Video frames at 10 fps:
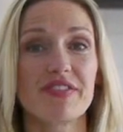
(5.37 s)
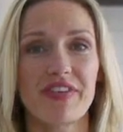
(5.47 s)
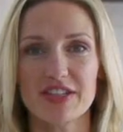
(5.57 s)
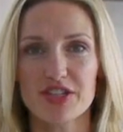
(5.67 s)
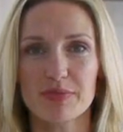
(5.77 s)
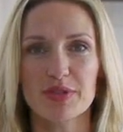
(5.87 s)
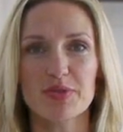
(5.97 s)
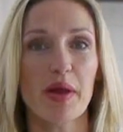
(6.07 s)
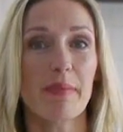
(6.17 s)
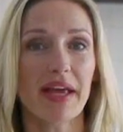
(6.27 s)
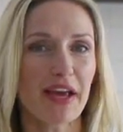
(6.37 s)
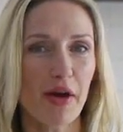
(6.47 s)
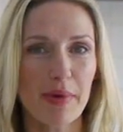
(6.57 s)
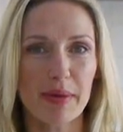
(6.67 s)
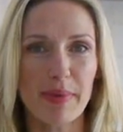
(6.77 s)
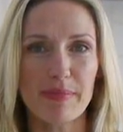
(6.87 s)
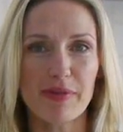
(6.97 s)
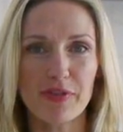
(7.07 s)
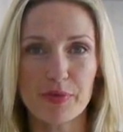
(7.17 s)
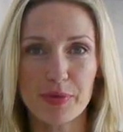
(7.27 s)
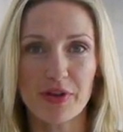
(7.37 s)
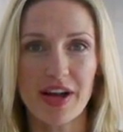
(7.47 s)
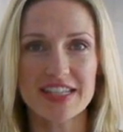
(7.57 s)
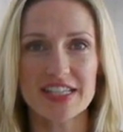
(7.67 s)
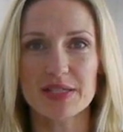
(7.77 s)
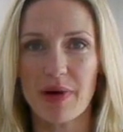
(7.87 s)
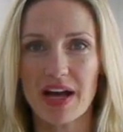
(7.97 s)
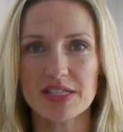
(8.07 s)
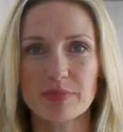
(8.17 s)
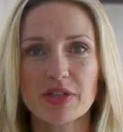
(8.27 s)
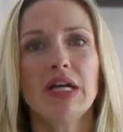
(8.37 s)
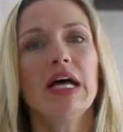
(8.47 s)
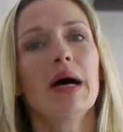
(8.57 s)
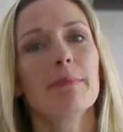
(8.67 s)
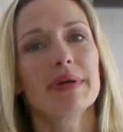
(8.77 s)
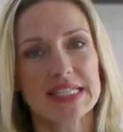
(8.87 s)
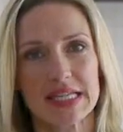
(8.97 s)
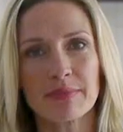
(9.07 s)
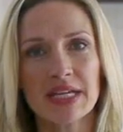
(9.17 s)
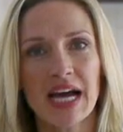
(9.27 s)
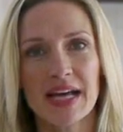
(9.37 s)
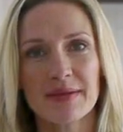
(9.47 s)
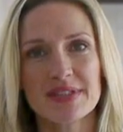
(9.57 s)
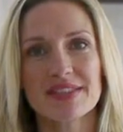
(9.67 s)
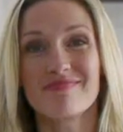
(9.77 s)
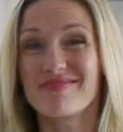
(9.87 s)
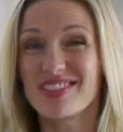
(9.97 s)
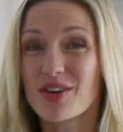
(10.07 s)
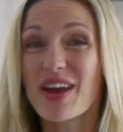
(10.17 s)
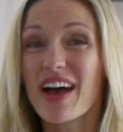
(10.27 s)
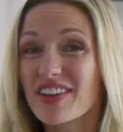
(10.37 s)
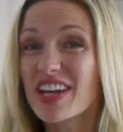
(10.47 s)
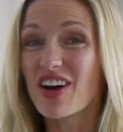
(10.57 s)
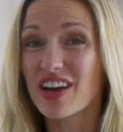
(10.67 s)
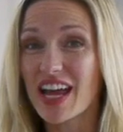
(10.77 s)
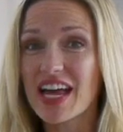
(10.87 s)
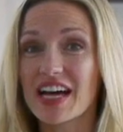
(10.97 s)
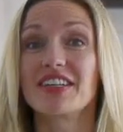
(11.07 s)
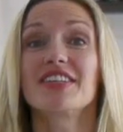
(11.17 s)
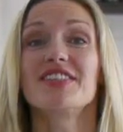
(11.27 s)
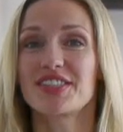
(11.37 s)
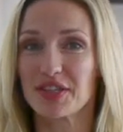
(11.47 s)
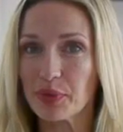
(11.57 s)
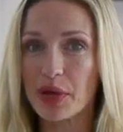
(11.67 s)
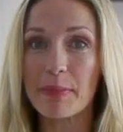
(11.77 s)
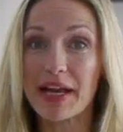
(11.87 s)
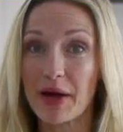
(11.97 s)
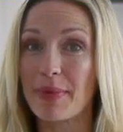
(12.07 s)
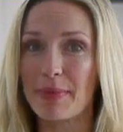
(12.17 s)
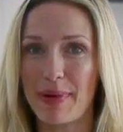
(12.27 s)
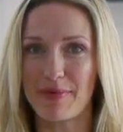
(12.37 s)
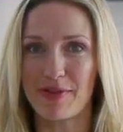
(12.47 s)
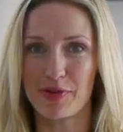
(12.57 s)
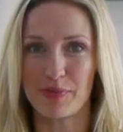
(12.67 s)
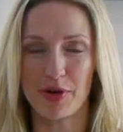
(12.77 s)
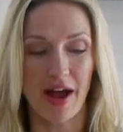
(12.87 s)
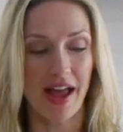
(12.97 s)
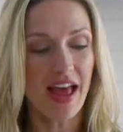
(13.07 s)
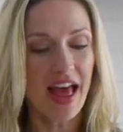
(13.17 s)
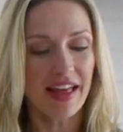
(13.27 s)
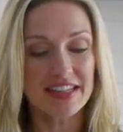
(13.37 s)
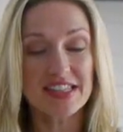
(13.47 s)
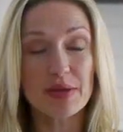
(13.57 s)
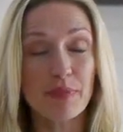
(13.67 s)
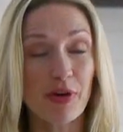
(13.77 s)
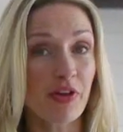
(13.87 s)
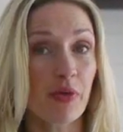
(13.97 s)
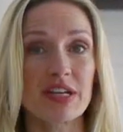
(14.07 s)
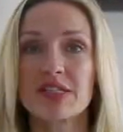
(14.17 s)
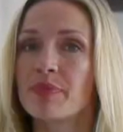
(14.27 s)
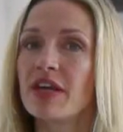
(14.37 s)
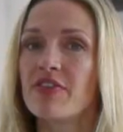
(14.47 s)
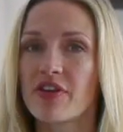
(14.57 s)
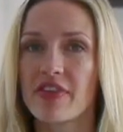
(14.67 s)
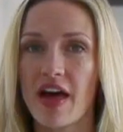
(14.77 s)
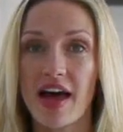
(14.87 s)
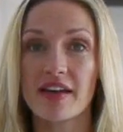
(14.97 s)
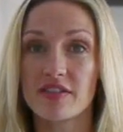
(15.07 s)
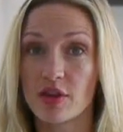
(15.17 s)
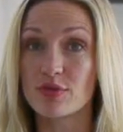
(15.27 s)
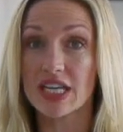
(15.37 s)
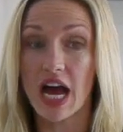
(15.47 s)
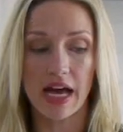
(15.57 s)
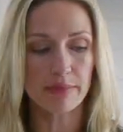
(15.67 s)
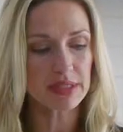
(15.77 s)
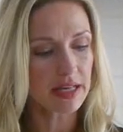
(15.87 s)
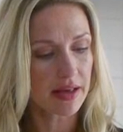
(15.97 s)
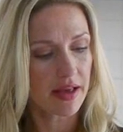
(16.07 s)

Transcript: and vegetables when I'm making homemade baby food purees as possible, but sometimes don't have any on hand. Still want to make homemade baby food puree. This is a perfect recipe for those times.